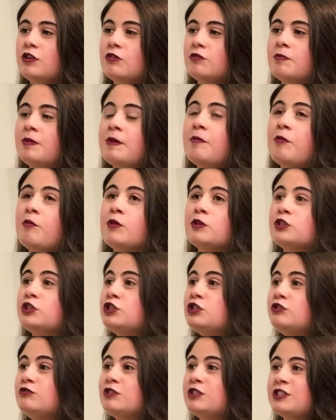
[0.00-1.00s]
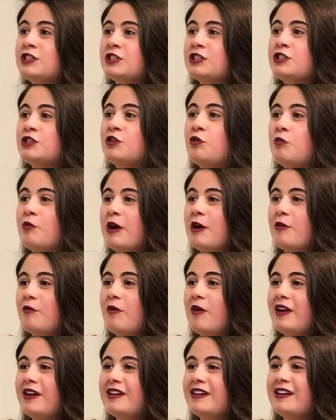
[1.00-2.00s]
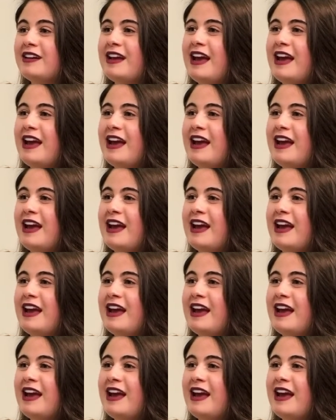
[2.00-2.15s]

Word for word: people will choose to still wear one